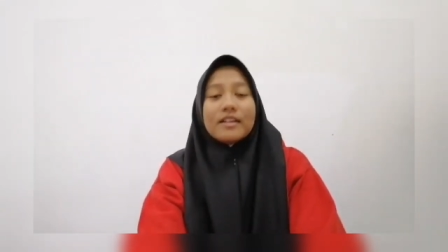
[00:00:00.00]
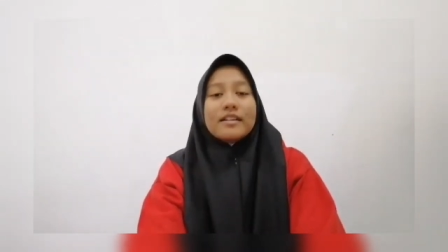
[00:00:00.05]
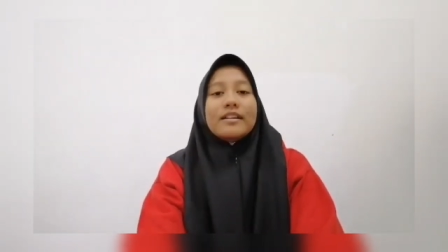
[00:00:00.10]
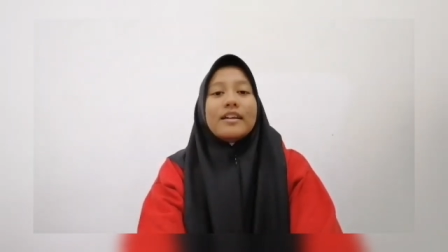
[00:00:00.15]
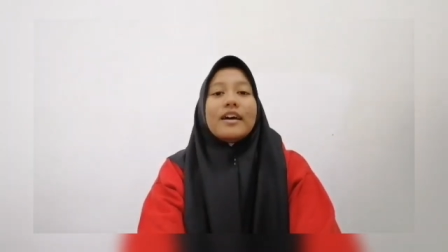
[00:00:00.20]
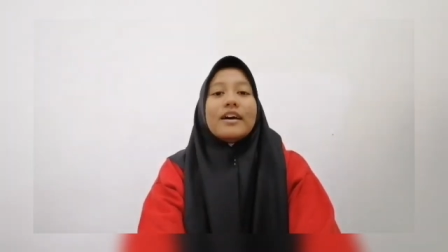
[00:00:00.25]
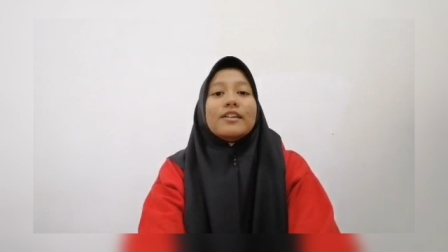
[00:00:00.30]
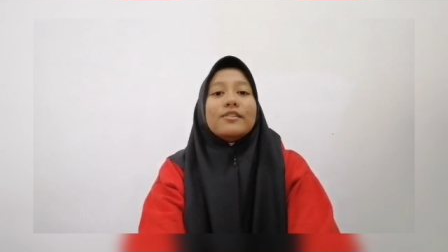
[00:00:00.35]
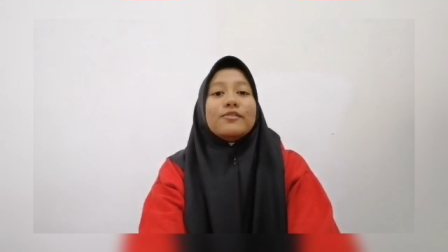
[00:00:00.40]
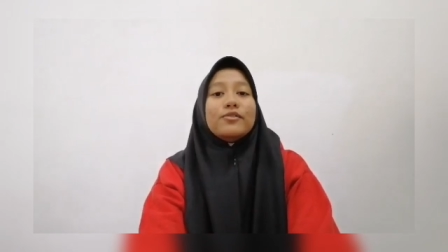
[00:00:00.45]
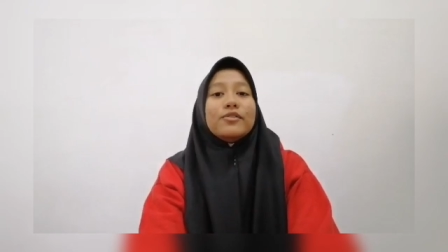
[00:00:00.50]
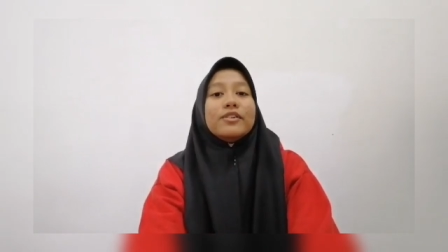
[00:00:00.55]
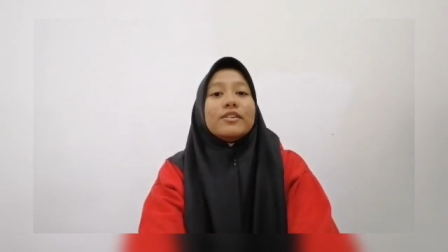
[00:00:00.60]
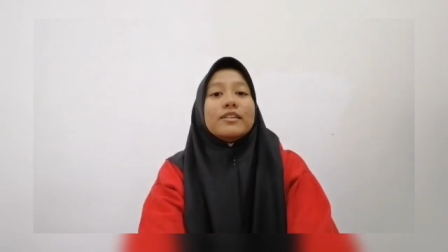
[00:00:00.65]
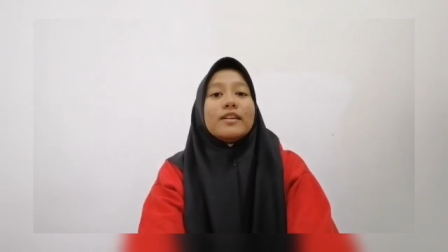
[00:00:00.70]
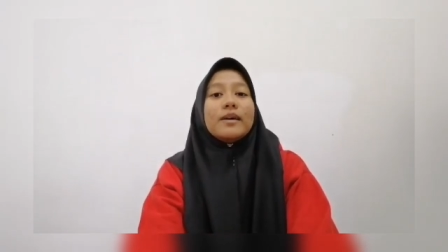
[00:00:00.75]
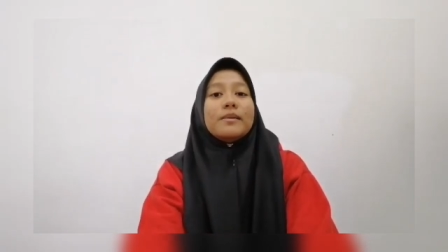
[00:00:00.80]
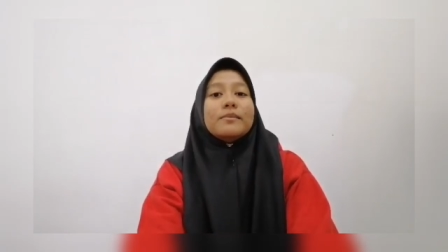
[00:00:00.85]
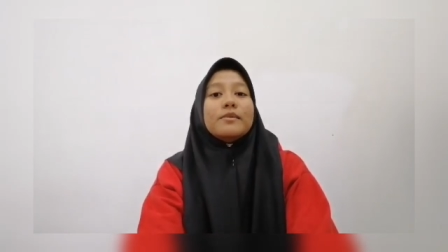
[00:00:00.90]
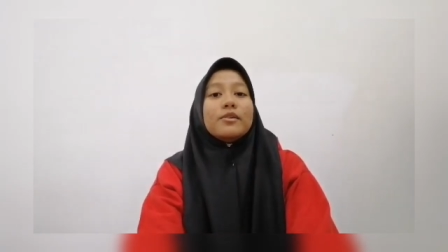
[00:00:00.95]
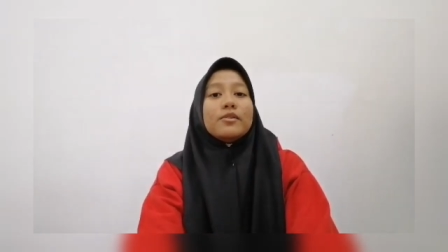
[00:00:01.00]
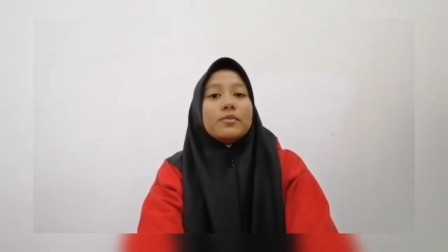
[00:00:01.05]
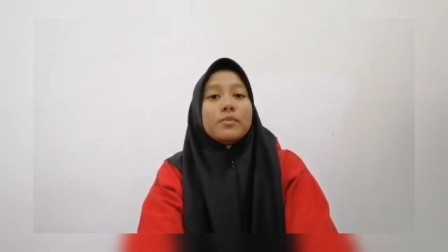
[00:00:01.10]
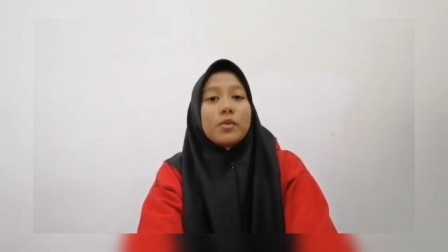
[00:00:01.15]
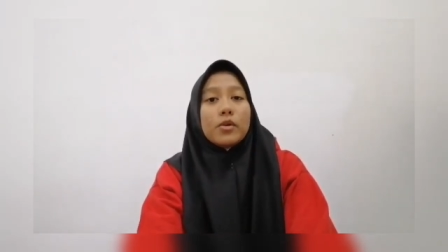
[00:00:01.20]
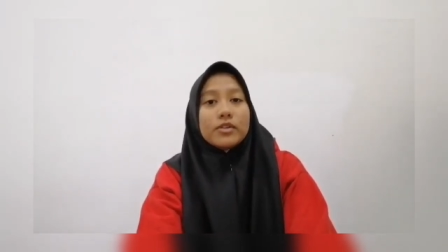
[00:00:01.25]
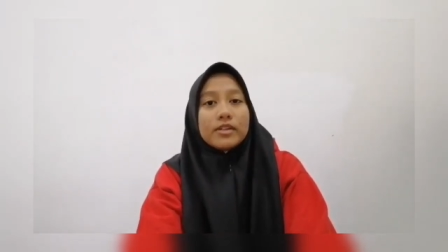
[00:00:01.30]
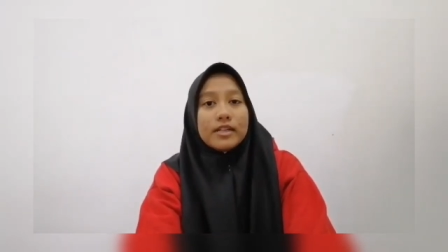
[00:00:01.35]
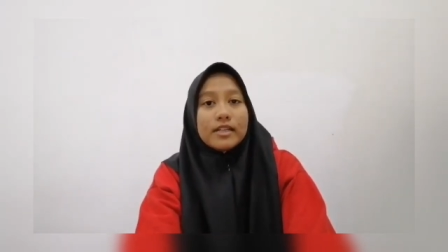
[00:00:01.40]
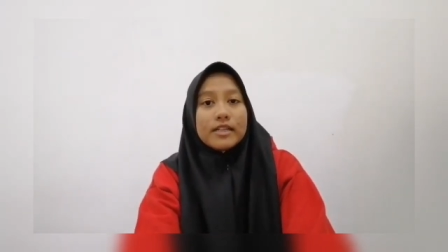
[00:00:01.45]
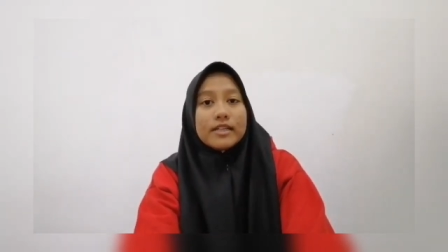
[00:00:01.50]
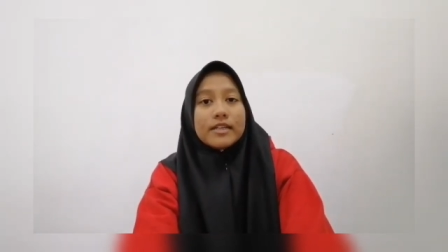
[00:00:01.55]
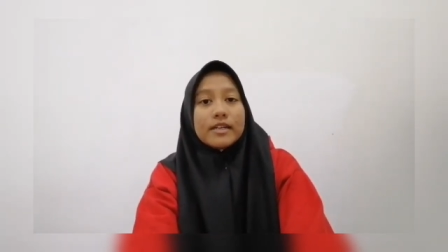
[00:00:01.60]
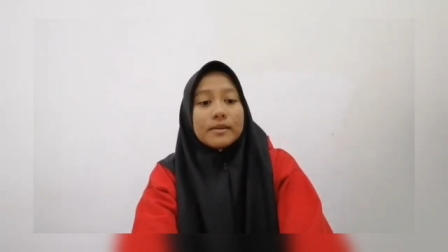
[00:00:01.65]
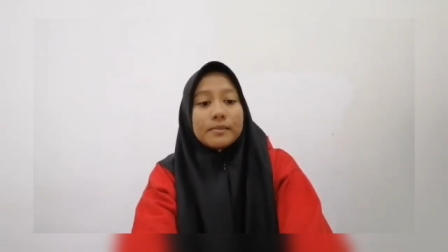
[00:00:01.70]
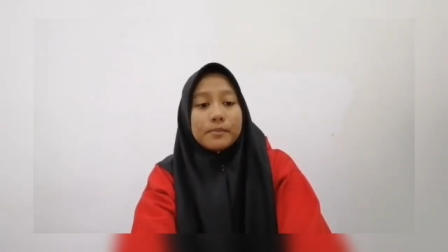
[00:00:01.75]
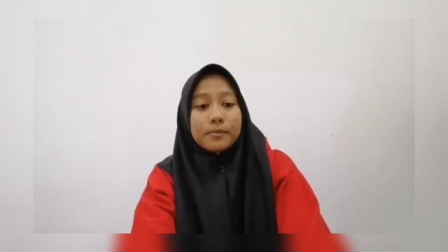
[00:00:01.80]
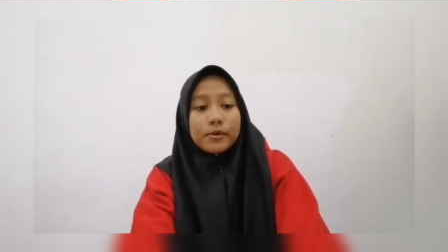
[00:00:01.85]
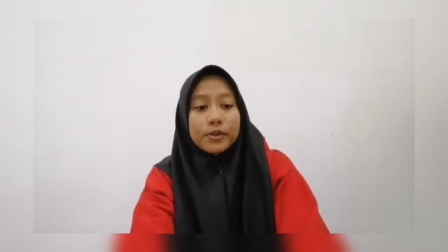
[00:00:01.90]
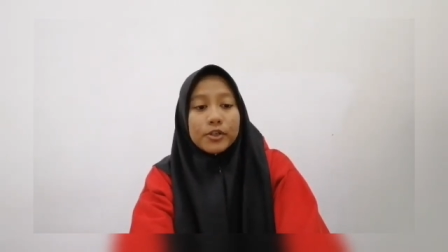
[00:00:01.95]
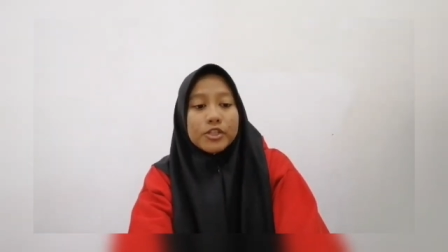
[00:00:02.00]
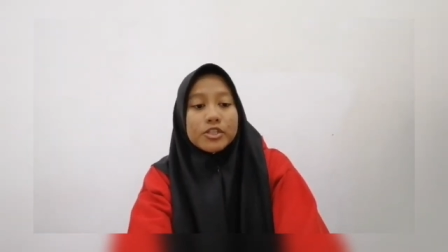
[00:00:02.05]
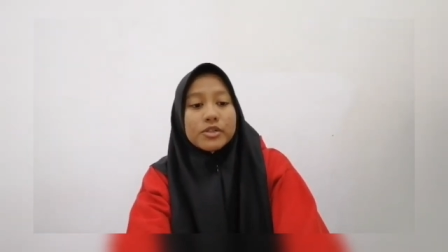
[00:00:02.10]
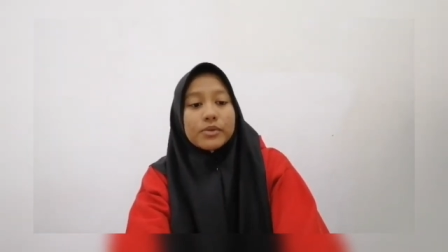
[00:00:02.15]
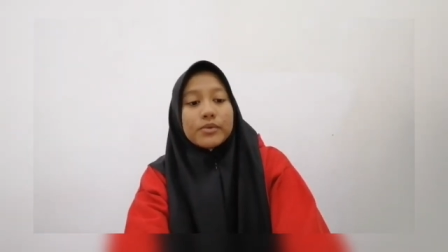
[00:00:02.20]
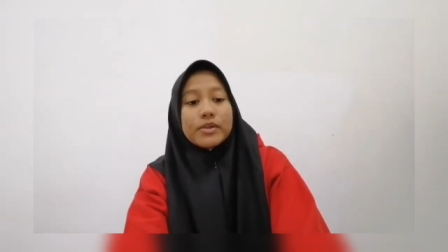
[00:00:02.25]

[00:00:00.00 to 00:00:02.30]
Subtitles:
There are three types of modeling approach,